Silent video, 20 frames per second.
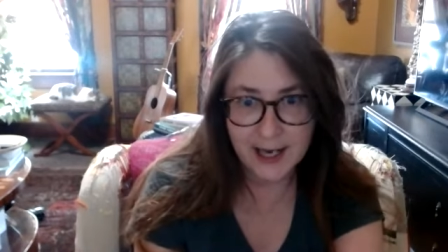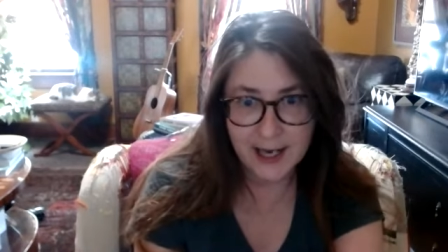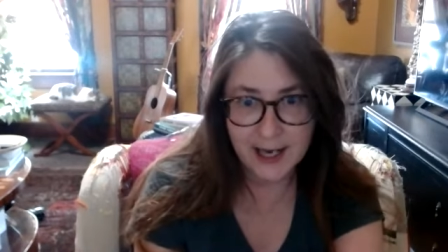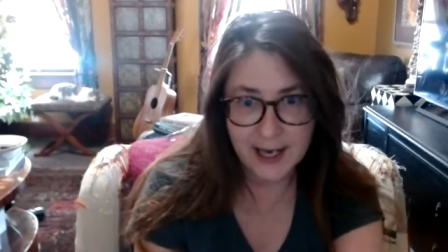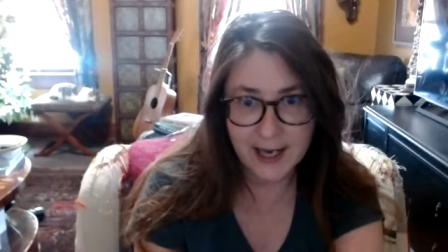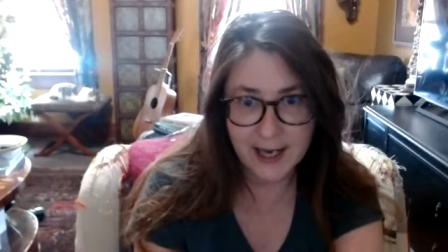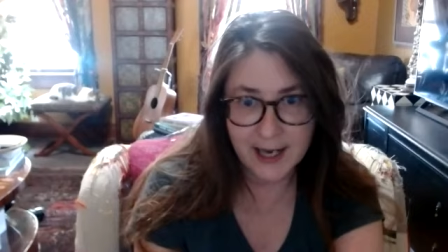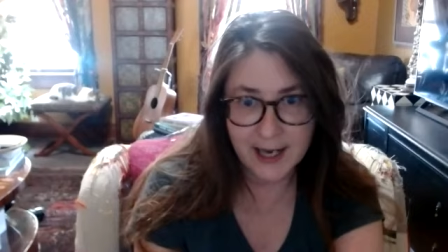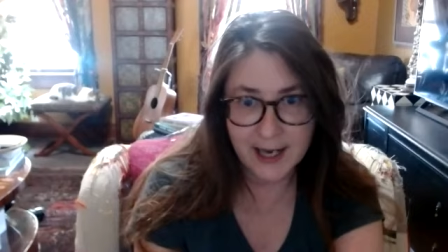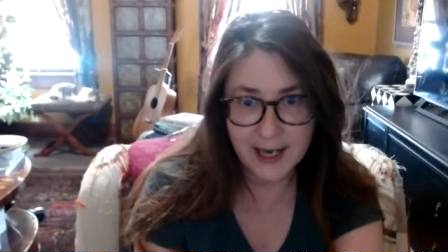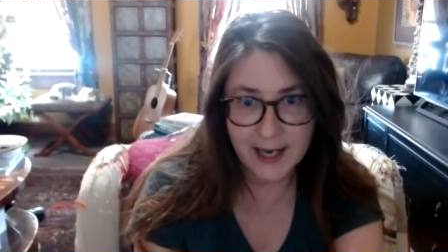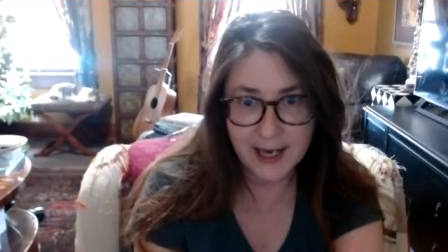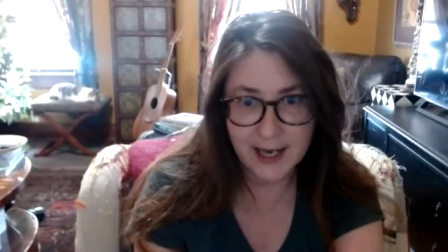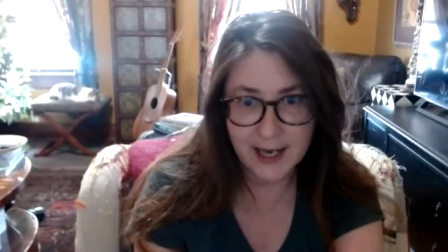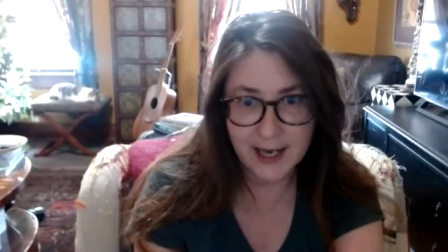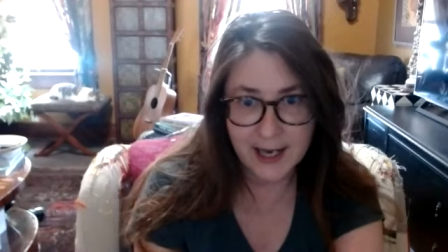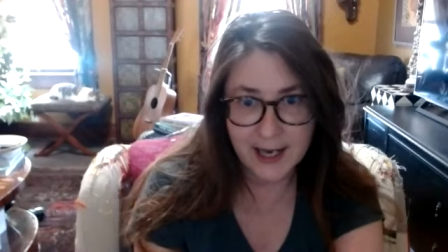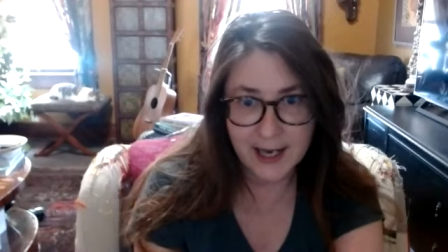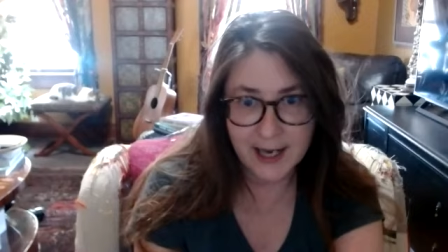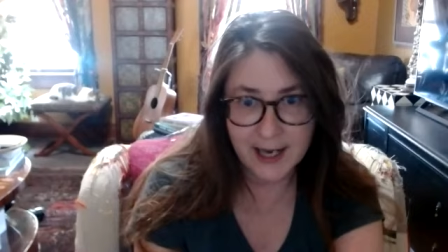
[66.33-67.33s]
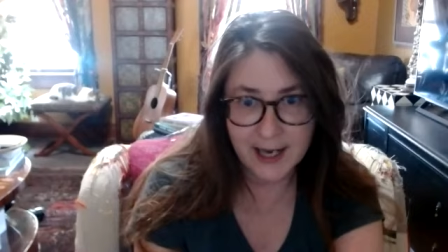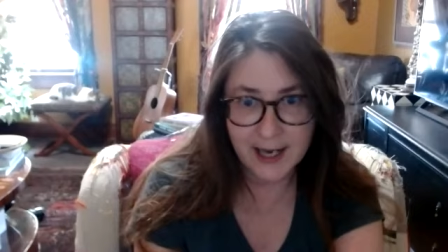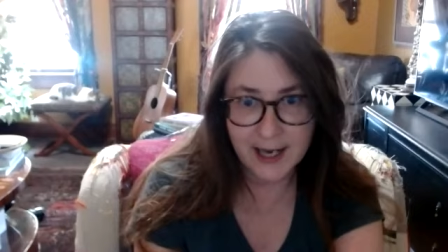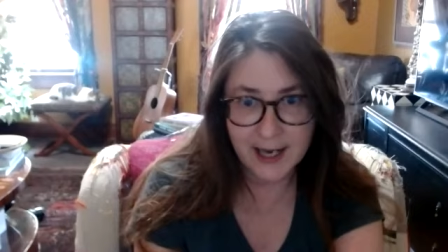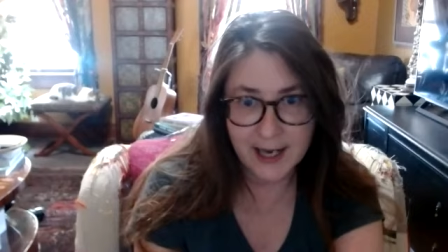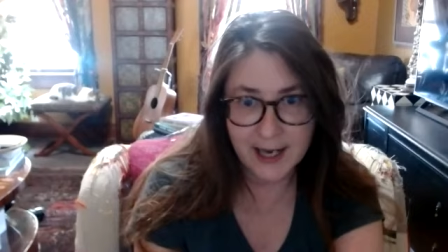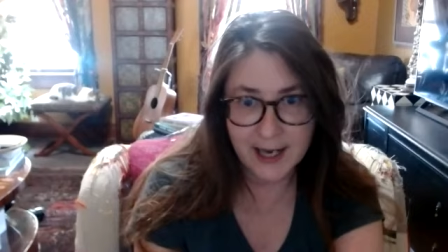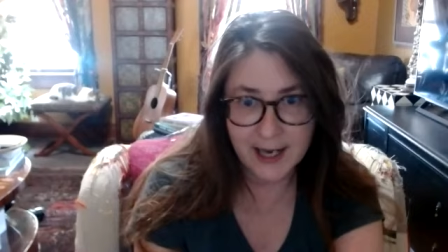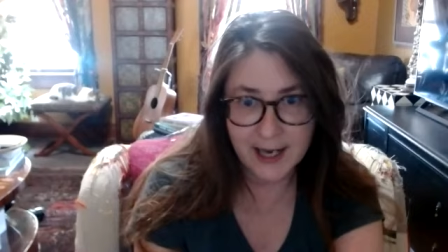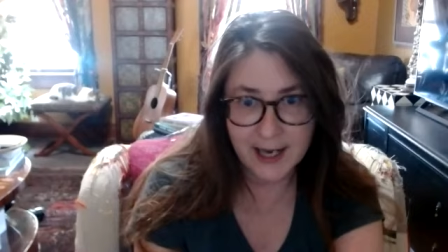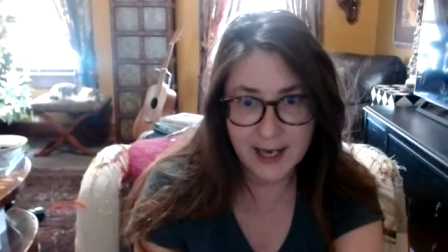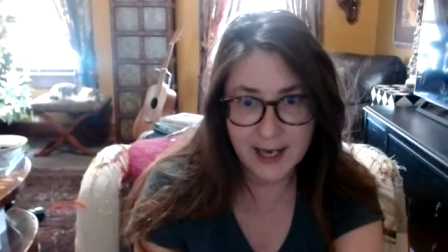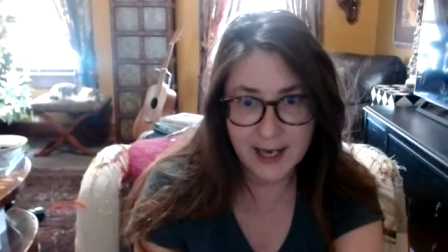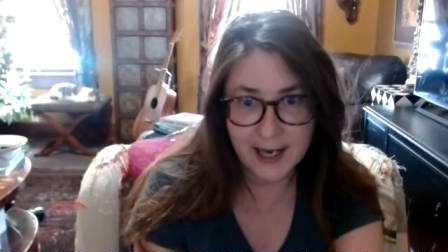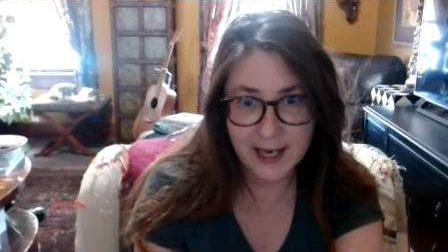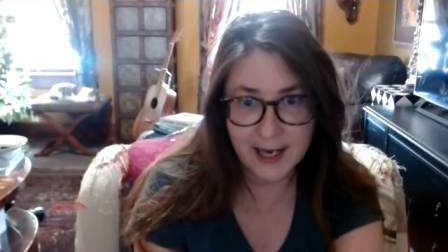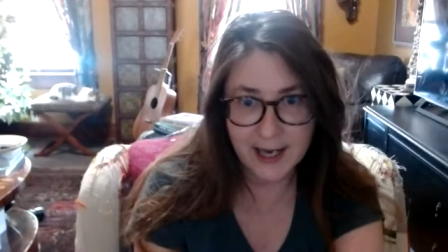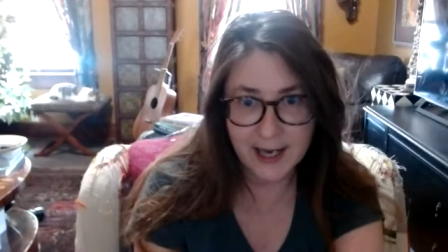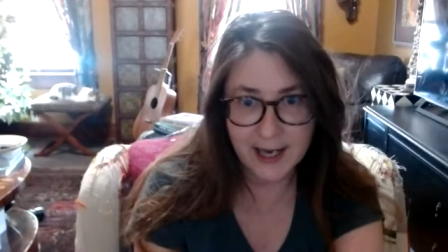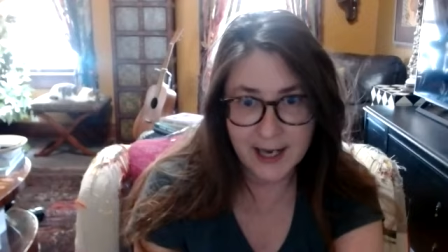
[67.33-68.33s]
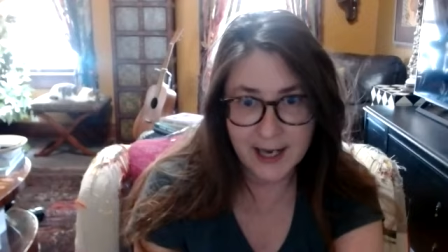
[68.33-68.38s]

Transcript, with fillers: as well as biodiversity fungi.